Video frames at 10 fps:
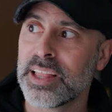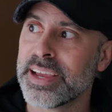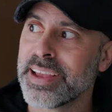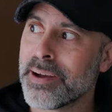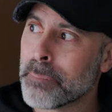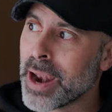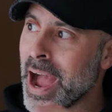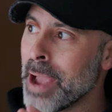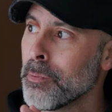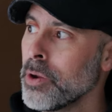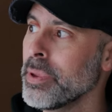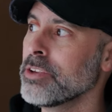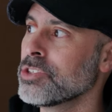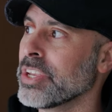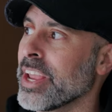light, but I'm going to be
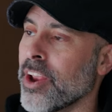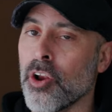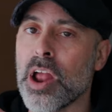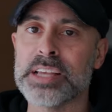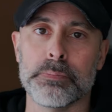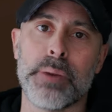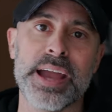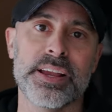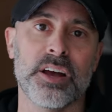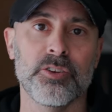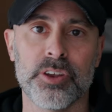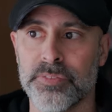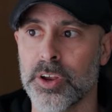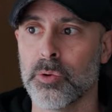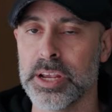using it here as a bicolor
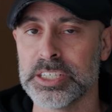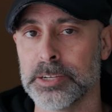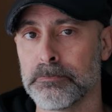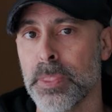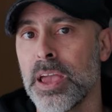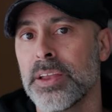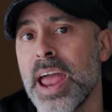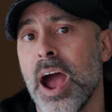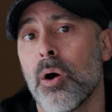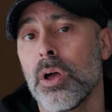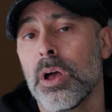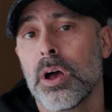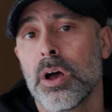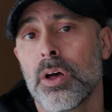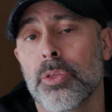configuration. Now,
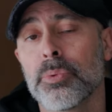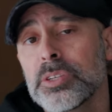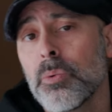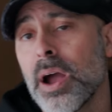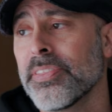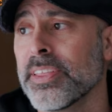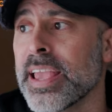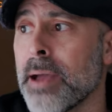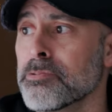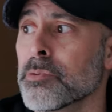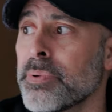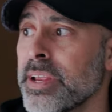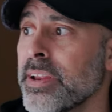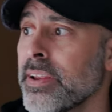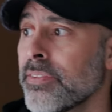the reason why I think the APUTURE
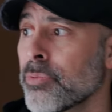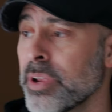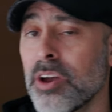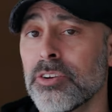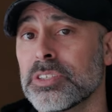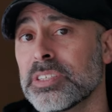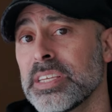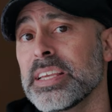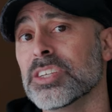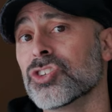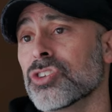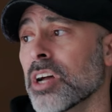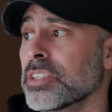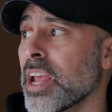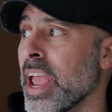P300C is
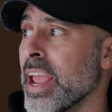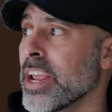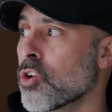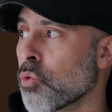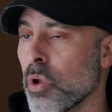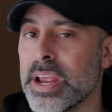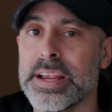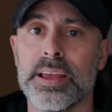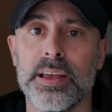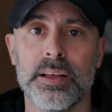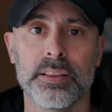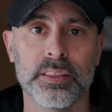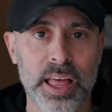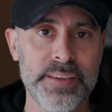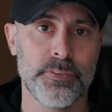such a great
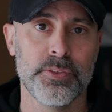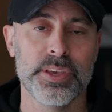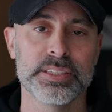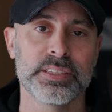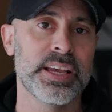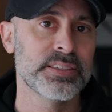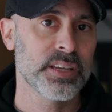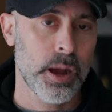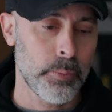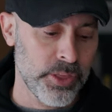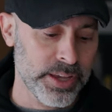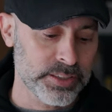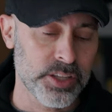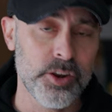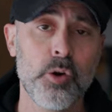light for this is a couple things.
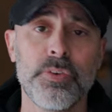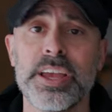The Nova